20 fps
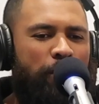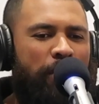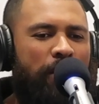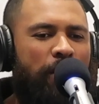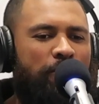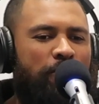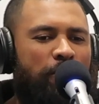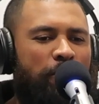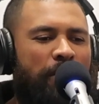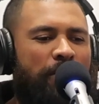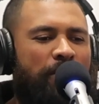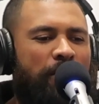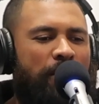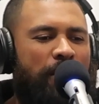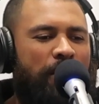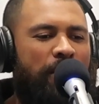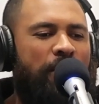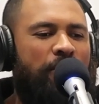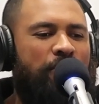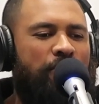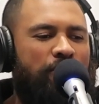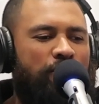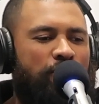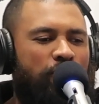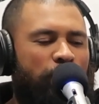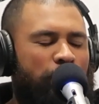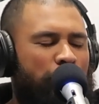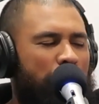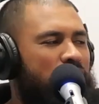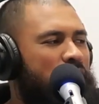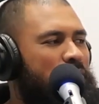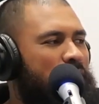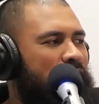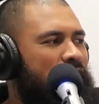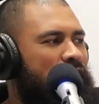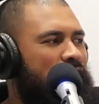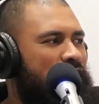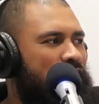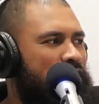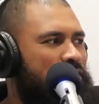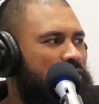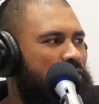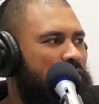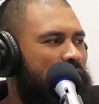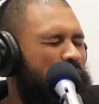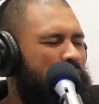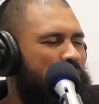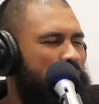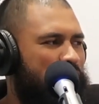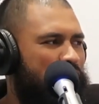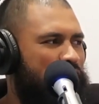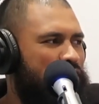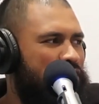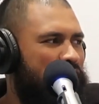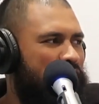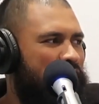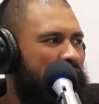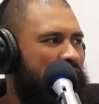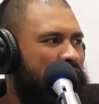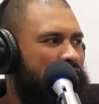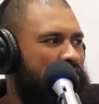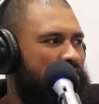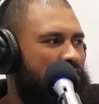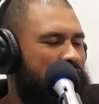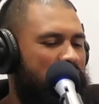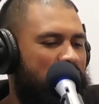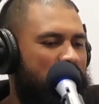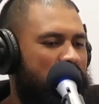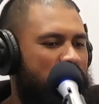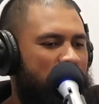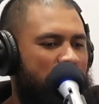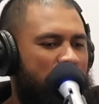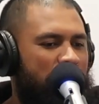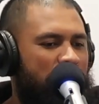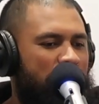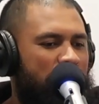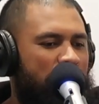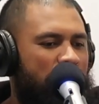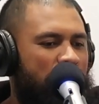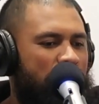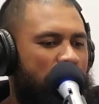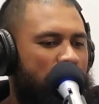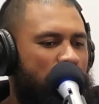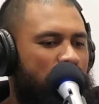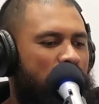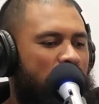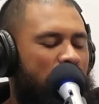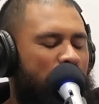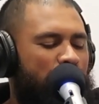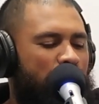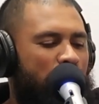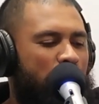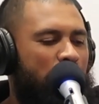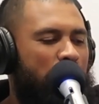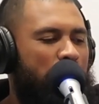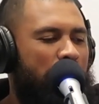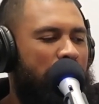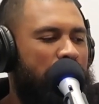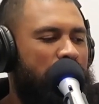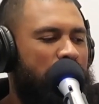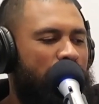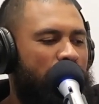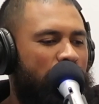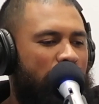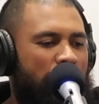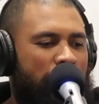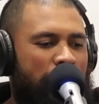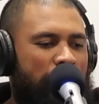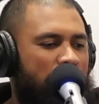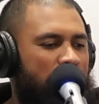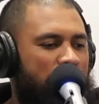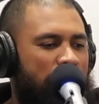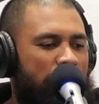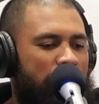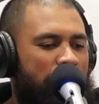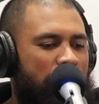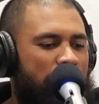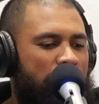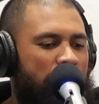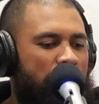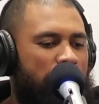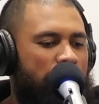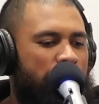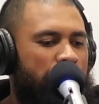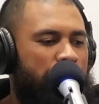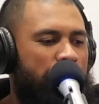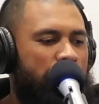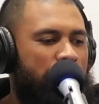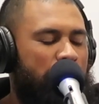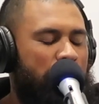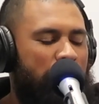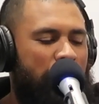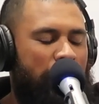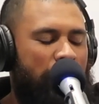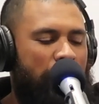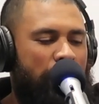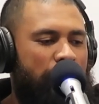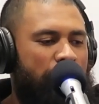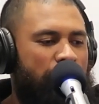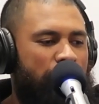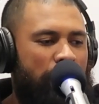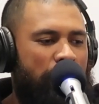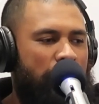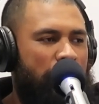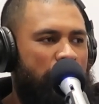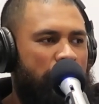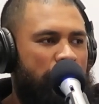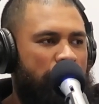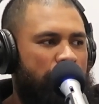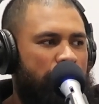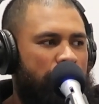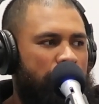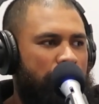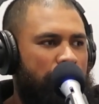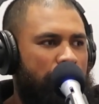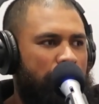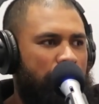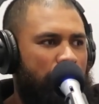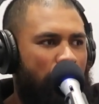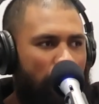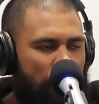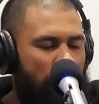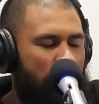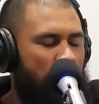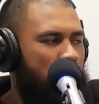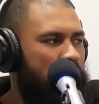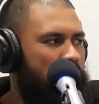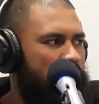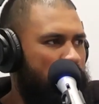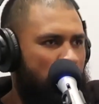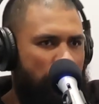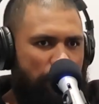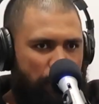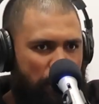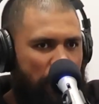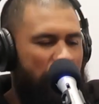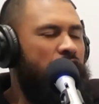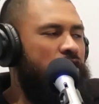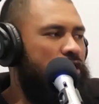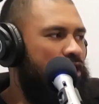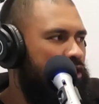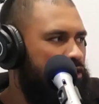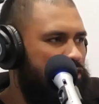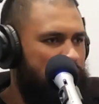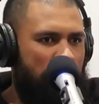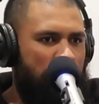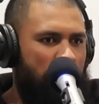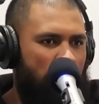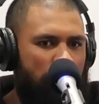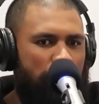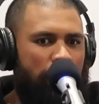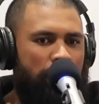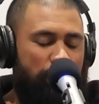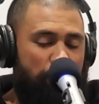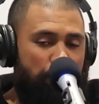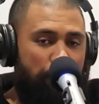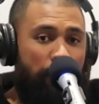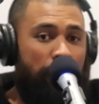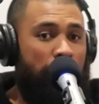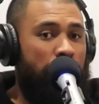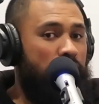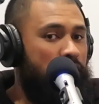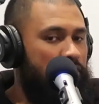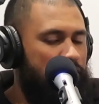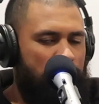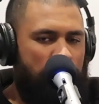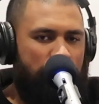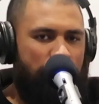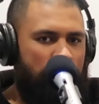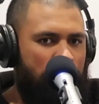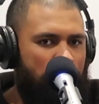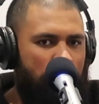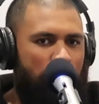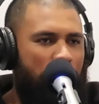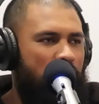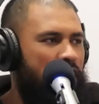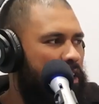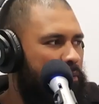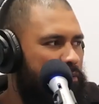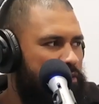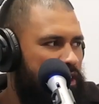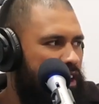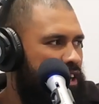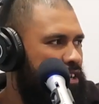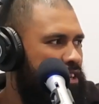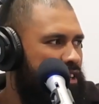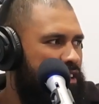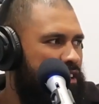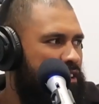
been able to make the connections you've been making, is because of that. It's just like you come from a place of like, man, like, frick, I don't know, frick, he knows, bro, my name is Dan,